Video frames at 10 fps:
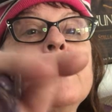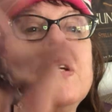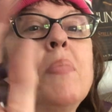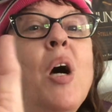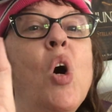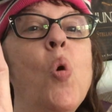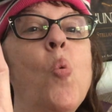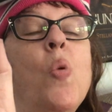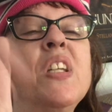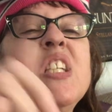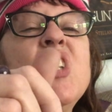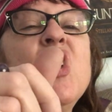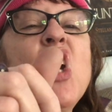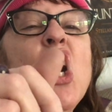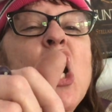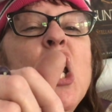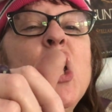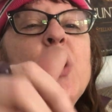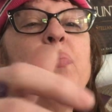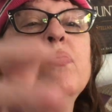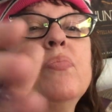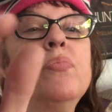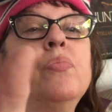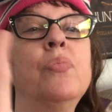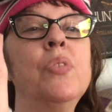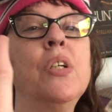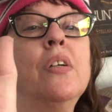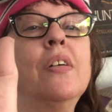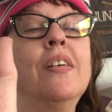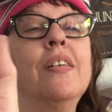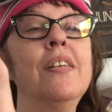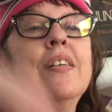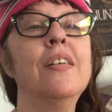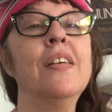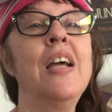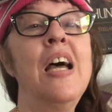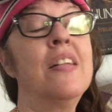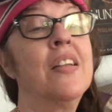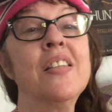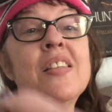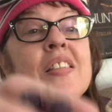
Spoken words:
Come on, let's just jar it up. Not that